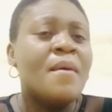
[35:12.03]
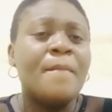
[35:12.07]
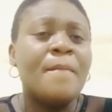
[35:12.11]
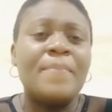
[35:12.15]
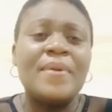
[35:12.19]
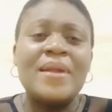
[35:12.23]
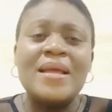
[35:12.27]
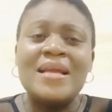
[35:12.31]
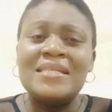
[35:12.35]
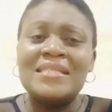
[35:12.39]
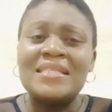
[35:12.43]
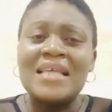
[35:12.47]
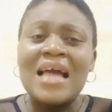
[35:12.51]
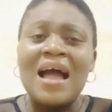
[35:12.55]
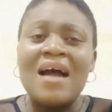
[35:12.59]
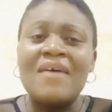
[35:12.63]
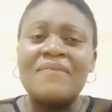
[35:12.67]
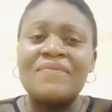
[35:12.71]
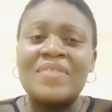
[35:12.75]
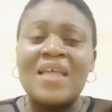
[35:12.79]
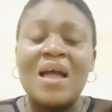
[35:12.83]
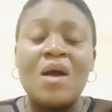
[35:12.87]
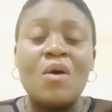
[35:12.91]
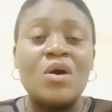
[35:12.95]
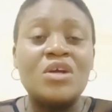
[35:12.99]
Please,
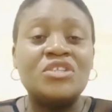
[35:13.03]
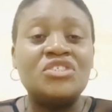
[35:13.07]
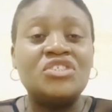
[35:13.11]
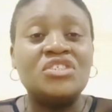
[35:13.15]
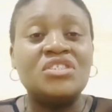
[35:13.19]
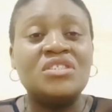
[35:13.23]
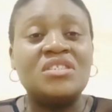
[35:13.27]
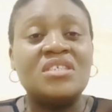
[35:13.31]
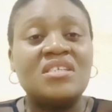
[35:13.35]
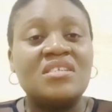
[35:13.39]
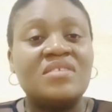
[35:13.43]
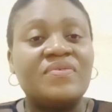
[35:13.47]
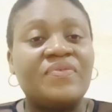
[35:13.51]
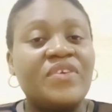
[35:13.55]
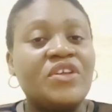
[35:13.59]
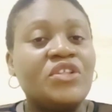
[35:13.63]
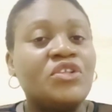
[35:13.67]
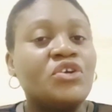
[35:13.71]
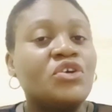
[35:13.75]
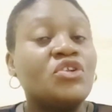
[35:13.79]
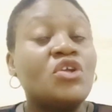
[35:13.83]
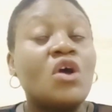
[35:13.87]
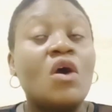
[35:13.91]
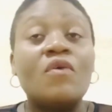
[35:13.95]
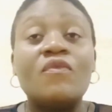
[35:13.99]
after watching this
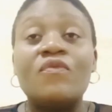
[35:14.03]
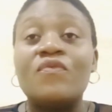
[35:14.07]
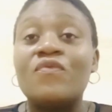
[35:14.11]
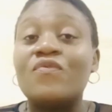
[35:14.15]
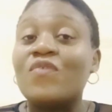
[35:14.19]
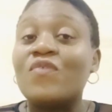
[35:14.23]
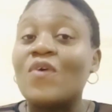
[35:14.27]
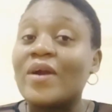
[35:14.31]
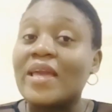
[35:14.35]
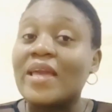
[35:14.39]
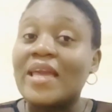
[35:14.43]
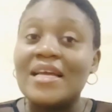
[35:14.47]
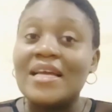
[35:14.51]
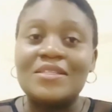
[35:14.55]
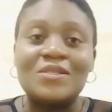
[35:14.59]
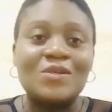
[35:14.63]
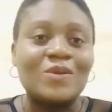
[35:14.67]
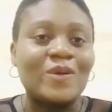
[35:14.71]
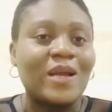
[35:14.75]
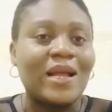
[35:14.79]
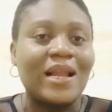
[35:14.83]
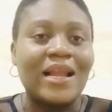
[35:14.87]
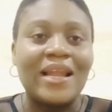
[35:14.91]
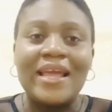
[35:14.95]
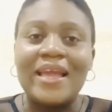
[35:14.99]
video, don't forget
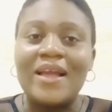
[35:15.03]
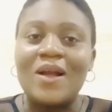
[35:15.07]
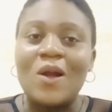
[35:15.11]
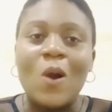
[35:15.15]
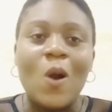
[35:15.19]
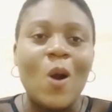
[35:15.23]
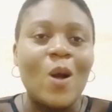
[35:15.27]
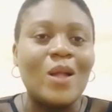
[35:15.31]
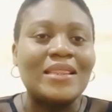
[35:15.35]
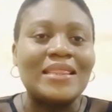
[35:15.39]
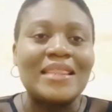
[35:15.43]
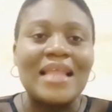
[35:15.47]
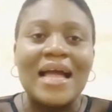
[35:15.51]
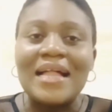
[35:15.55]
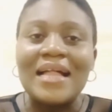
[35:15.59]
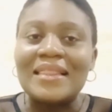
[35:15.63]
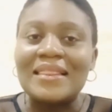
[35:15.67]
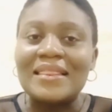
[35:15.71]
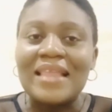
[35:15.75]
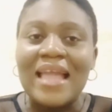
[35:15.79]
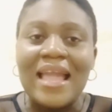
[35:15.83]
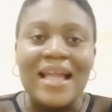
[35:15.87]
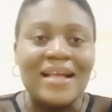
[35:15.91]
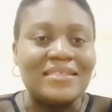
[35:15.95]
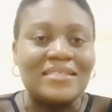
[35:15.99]
to click on
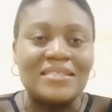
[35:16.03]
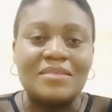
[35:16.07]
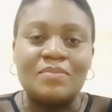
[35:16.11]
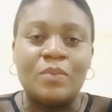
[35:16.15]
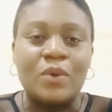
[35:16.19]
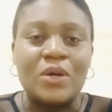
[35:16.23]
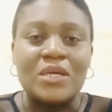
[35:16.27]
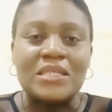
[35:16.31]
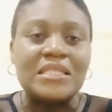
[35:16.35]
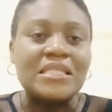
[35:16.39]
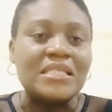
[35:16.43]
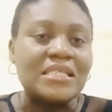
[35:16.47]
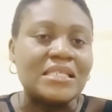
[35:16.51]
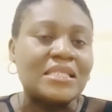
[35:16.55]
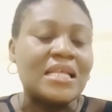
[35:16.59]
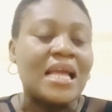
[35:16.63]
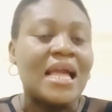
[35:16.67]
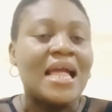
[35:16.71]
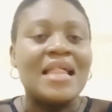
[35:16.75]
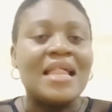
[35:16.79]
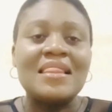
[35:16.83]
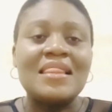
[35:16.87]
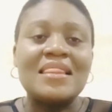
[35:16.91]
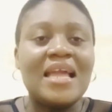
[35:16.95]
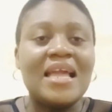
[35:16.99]
that thanks button.
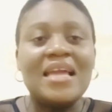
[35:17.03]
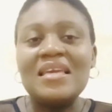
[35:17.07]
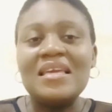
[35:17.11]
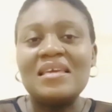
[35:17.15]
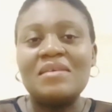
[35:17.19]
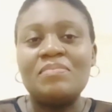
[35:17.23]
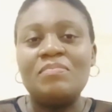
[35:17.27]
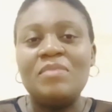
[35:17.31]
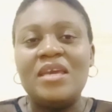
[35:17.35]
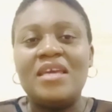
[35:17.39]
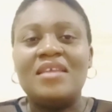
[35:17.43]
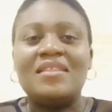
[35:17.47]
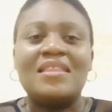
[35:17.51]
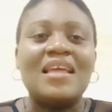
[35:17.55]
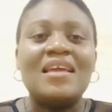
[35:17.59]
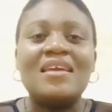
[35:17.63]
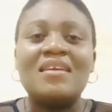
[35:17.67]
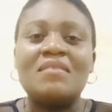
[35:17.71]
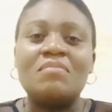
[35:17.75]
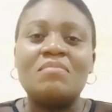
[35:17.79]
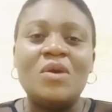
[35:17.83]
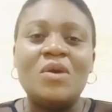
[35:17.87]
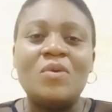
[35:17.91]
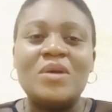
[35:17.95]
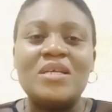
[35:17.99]
Thank me
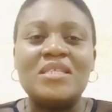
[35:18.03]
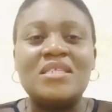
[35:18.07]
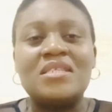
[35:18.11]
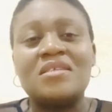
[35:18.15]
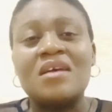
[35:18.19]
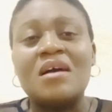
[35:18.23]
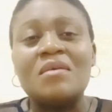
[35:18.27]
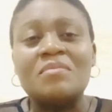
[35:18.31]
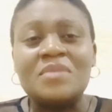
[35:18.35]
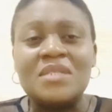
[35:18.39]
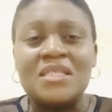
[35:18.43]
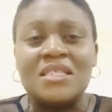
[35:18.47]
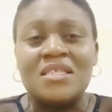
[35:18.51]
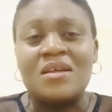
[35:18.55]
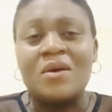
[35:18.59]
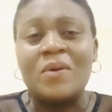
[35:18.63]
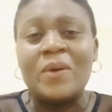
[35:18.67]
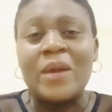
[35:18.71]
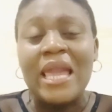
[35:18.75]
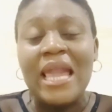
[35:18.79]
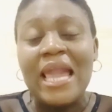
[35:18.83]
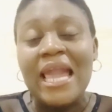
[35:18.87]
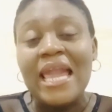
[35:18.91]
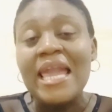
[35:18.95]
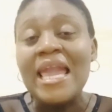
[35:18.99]
with something,
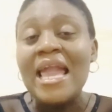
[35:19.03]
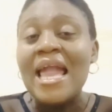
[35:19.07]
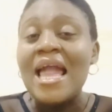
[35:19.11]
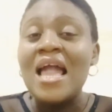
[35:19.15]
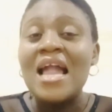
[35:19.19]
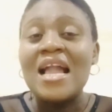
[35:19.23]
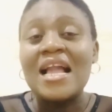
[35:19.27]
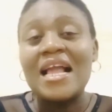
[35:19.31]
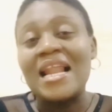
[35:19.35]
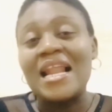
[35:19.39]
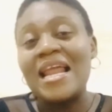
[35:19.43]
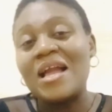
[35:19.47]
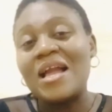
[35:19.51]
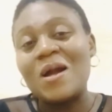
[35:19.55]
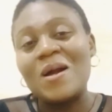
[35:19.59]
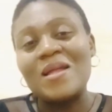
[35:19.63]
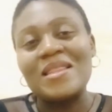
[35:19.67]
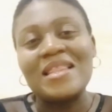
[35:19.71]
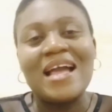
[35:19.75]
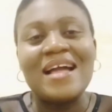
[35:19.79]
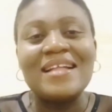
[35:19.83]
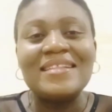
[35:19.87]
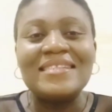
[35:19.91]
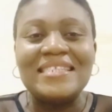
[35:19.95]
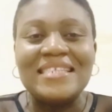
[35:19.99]
okay? Click on
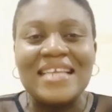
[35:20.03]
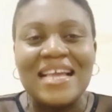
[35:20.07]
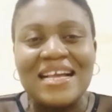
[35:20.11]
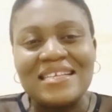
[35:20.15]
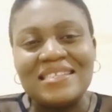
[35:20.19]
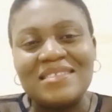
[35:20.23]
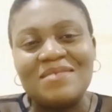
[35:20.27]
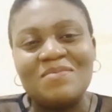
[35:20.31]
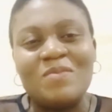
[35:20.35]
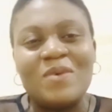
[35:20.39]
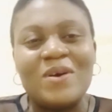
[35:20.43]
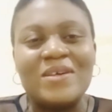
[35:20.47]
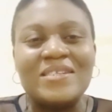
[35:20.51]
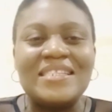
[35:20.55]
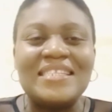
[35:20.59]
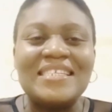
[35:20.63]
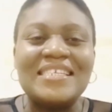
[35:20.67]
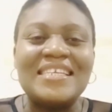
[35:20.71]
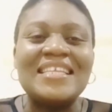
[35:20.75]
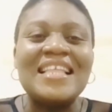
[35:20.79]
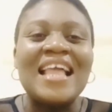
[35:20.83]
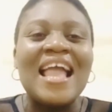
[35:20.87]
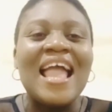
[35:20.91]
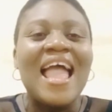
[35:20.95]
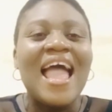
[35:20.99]
that text
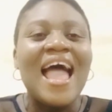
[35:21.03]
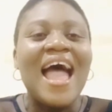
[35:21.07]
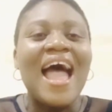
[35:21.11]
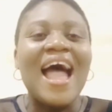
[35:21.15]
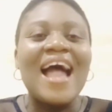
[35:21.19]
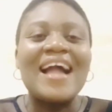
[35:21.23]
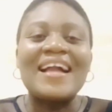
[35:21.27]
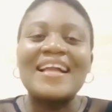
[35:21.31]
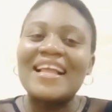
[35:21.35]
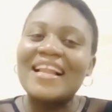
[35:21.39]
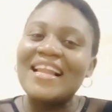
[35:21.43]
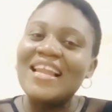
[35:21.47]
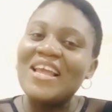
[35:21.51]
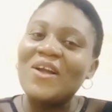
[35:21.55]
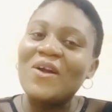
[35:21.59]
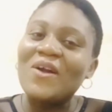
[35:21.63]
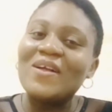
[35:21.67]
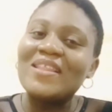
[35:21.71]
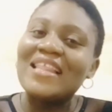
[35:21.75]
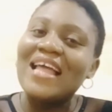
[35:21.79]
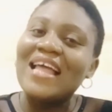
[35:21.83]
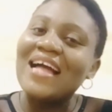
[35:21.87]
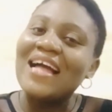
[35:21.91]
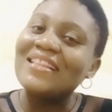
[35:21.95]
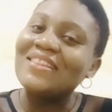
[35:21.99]
button and click
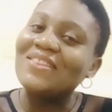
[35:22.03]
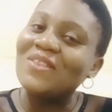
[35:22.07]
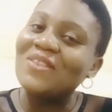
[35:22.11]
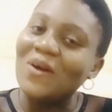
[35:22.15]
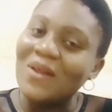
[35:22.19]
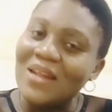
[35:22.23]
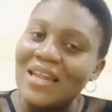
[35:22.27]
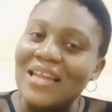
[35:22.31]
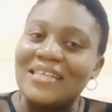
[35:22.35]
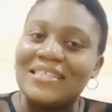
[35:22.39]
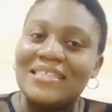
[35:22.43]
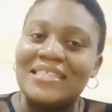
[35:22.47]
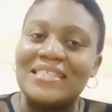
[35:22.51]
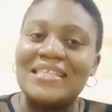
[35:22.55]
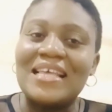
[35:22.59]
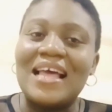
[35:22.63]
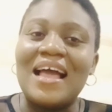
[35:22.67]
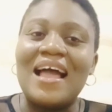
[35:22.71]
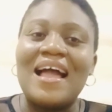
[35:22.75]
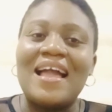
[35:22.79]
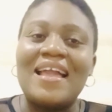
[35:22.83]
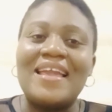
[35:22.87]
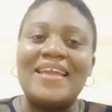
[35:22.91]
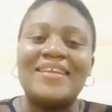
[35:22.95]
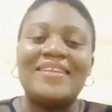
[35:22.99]
on that
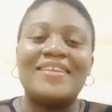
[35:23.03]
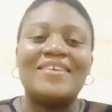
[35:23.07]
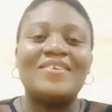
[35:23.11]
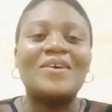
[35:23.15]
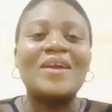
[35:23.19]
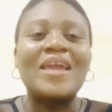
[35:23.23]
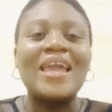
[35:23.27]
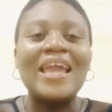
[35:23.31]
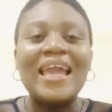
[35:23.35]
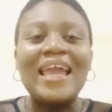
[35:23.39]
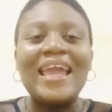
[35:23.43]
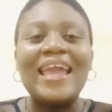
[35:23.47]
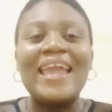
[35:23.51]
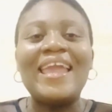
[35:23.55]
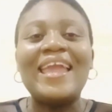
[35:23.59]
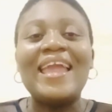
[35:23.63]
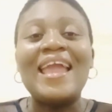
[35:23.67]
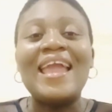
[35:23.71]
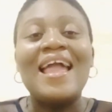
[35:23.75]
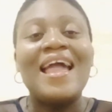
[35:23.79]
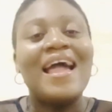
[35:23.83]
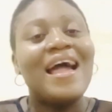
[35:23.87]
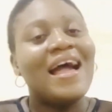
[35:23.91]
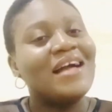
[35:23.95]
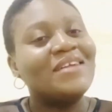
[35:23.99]
$sign,
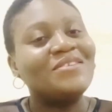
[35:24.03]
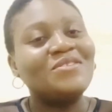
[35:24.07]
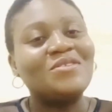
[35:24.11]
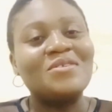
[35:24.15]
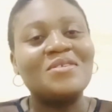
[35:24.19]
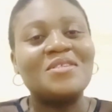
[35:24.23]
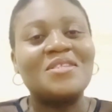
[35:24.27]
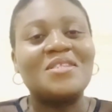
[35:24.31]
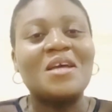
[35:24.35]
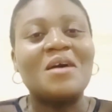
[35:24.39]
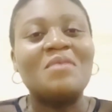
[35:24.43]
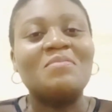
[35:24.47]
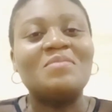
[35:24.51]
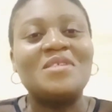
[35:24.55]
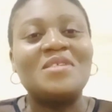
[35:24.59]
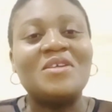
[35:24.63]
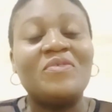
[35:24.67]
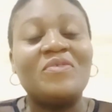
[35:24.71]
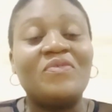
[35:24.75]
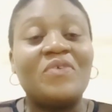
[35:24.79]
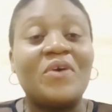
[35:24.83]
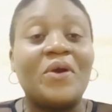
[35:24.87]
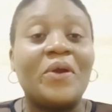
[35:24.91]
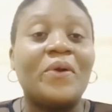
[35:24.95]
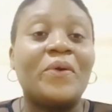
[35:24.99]
okay? And do
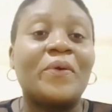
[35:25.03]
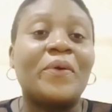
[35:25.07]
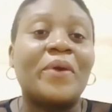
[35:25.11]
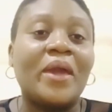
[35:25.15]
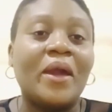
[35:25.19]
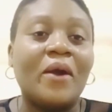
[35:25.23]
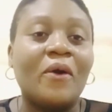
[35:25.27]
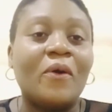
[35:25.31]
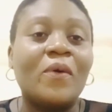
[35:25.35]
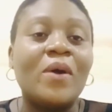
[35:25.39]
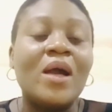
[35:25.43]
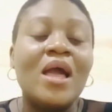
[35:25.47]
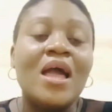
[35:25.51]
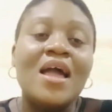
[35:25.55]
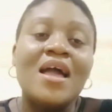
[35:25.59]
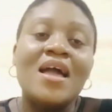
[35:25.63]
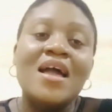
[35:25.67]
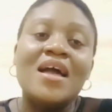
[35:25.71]
something for your girl.